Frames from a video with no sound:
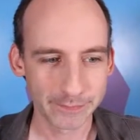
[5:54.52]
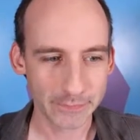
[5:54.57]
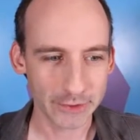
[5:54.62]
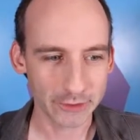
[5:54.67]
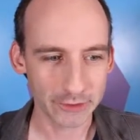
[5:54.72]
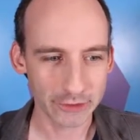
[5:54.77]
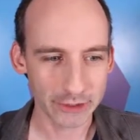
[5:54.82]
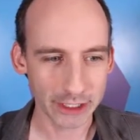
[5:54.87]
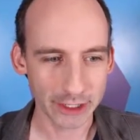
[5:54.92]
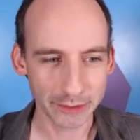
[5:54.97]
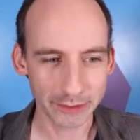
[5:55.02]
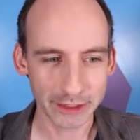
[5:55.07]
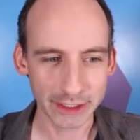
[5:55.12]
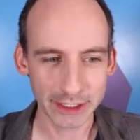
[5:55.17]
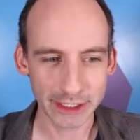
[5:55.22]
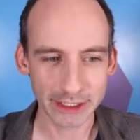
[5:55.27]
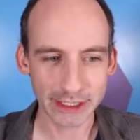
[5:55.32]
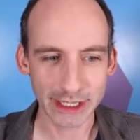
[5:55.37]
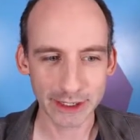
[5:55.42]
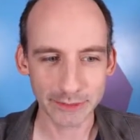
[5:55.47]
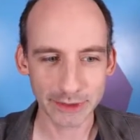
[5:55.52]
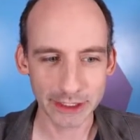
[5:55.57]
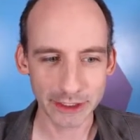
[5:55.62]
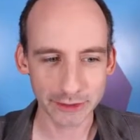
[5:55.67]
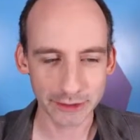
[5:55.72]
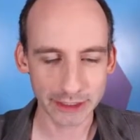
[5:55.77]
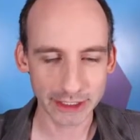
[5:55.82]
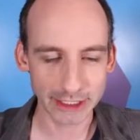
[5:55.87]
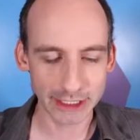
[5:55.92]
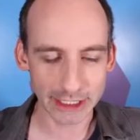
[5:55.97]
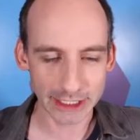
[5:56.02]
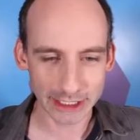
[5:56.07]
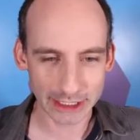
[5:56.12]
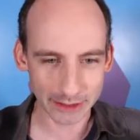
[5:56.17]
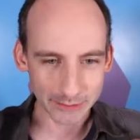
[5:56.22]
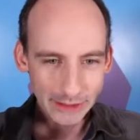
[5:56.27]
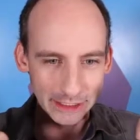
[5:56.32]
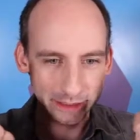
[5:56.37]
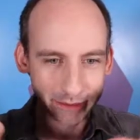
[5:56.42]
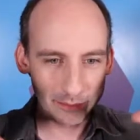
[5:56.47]
Because you're not thinking that way. You're thinking, I got
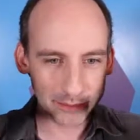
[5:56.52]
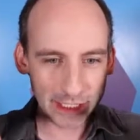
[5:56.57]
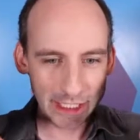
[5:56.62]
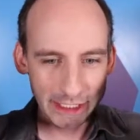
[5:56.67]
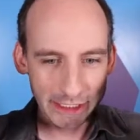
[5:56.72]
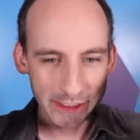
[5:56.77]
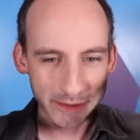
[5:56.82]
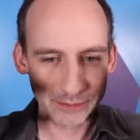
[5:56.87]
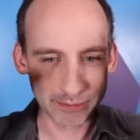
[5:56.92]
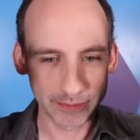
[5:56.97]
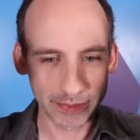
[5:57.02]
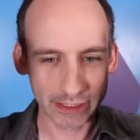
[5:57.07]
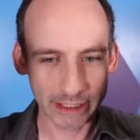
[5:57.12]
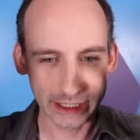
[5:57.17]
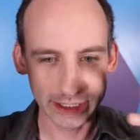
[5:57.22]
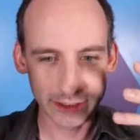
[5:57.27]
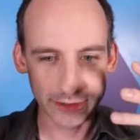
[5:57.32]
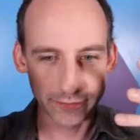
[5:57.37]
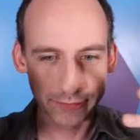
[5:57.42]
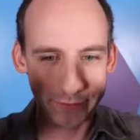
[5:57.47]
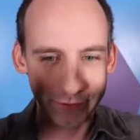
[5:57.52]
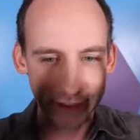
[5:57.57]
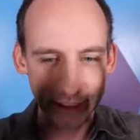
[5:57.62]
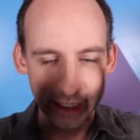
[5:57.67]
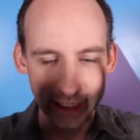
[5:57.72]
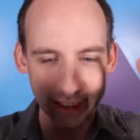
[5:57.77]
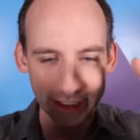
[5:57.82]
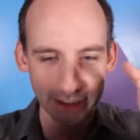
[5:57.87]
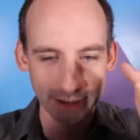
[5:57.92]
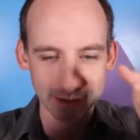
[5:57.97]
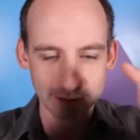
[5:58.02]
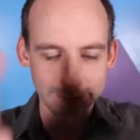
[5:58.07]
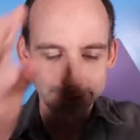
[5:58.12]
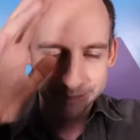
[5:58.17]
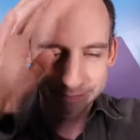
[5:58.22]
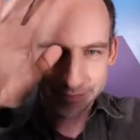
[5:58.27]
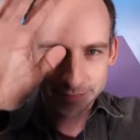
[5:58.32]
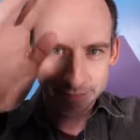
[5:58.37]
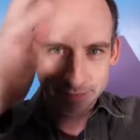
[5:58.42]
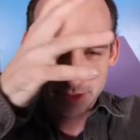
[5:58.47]
to make them branch, but then you're forgetting
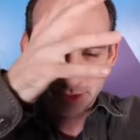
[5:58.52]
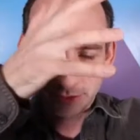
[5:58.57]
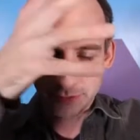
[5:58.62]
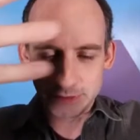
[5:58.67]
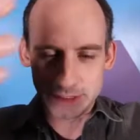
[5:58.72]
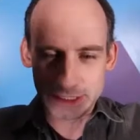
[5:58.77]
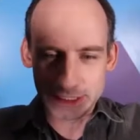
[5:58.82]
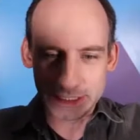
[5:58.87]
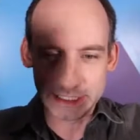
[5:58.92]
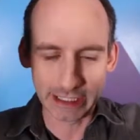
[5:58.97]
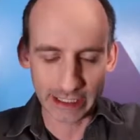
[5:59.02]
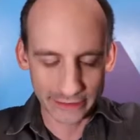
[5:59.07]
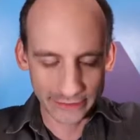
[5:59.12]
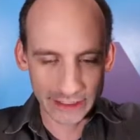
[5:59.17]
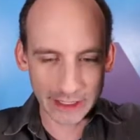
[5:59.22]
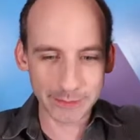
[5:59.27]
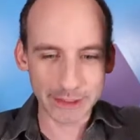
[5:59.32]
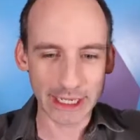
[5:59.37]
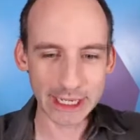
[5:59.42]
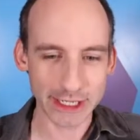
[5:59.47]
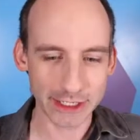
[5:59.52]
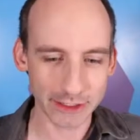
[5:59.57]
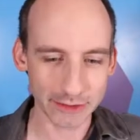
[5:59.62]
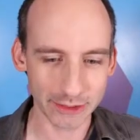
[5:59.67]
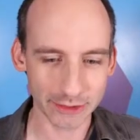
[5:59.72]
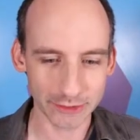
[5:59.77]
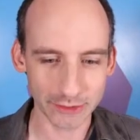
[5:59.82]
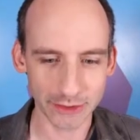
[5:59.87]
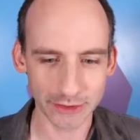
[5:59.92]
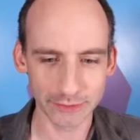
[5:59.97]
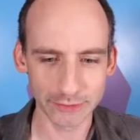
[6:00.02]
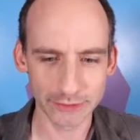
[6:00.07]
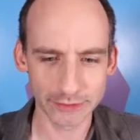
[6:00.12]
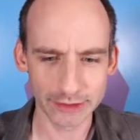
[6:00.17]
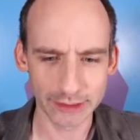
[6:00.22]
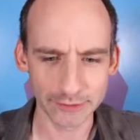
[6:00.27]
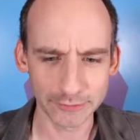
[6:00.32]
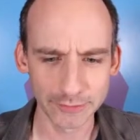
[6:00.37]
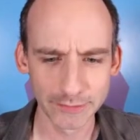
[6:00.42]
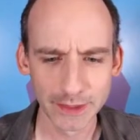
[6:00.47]
the 3D and it's coming at you and it's going over
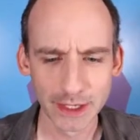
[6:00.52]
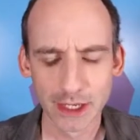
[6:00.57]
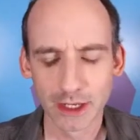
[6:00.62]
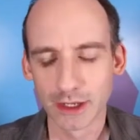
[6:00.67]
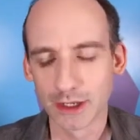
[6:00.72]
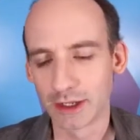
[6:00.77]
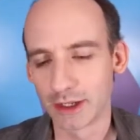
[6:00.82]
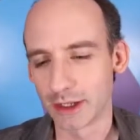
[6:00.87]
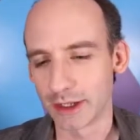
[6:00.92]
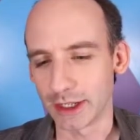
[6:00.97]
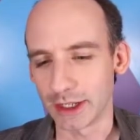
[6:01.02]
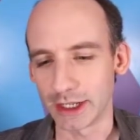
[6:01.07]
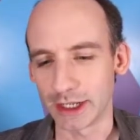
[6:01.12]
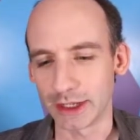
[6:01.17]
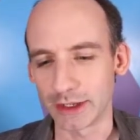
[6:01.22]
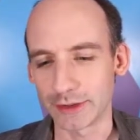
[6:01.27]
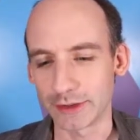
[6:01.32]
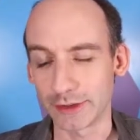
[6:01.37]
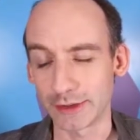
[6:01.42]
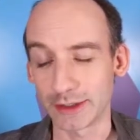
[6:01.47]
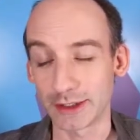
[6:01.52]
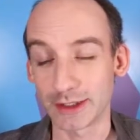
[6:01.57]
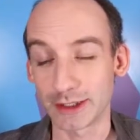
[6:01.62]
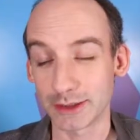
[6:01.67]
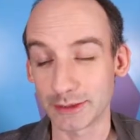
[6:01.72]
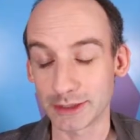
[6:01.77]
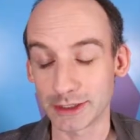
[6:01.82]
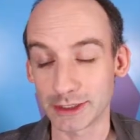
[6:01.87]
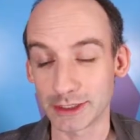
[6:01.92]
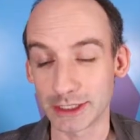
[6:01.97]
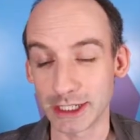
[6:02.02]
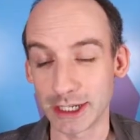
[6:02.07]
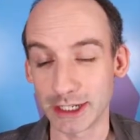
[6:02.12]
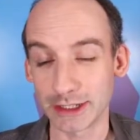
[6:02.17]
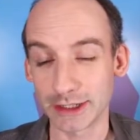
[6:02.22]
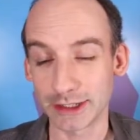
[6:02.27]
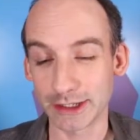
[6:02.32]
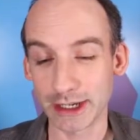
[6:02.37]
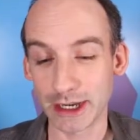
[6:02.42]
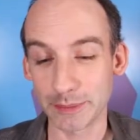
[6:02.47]
itself. So I'm just
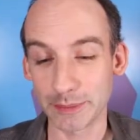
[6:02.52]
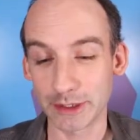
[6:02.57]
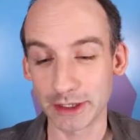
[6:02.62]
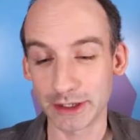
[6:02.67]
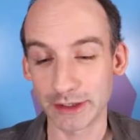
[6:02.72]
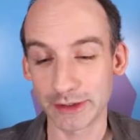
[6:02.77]
shading the carpet